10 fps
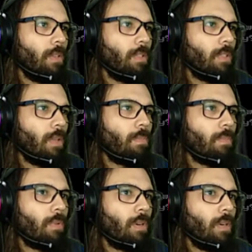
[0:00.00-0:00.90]
it, the
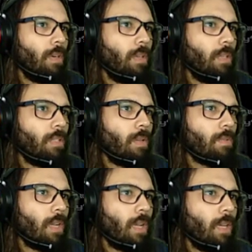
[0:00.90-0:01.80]
more it seems
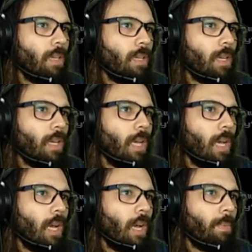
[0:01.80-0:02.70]
like
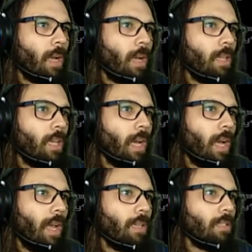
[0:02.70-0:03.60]
Amakane
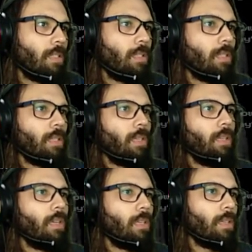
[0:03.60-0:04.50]
Islands
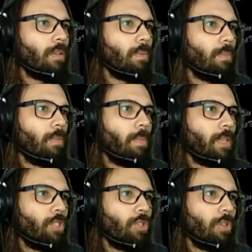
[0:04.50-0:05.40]
uh, the
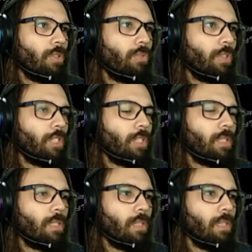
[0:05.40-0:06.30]
best choice for such a
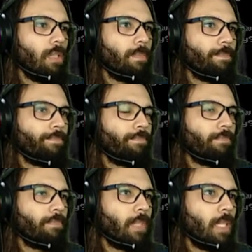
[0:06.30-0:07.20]
scene.
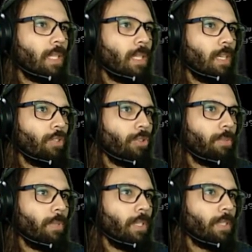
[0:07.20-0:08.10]

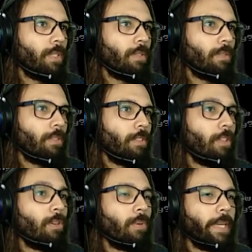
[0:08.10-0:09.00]
Emiya,
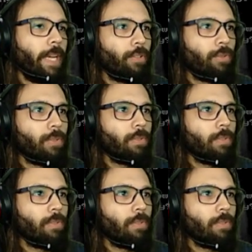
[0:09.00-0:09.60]
No, Electro.